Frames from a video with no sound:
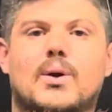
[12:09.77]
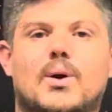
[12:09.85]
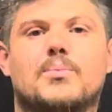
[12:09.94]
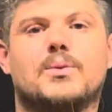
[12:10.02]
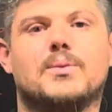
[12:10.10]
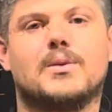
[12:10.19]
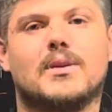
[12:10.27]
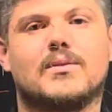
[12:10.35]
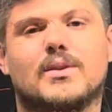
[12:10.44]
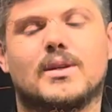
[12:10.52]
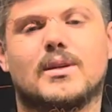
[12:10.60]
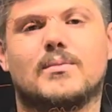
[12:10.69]
Hope you
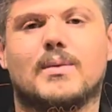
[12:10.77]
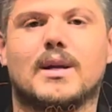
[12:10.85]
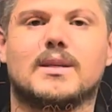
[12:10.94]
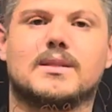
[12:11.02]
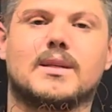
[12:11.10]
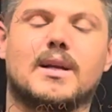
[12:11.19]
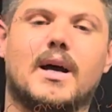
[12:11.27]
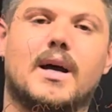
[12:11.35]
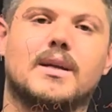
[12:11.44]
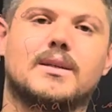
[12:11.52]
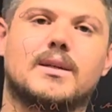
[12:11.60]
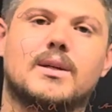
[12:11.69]
benefited my lesson,
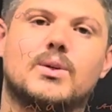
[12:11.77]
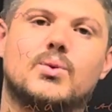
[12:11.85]
and